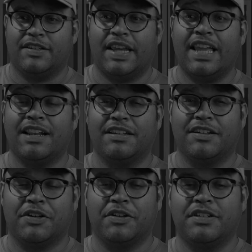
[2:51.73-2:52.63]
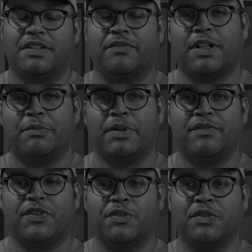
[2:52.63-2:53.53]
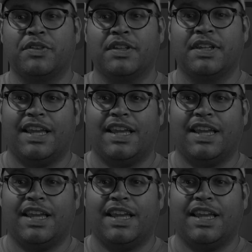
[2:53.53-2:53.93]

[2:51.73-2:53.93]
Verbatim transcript: to aid and encourage the development of youth,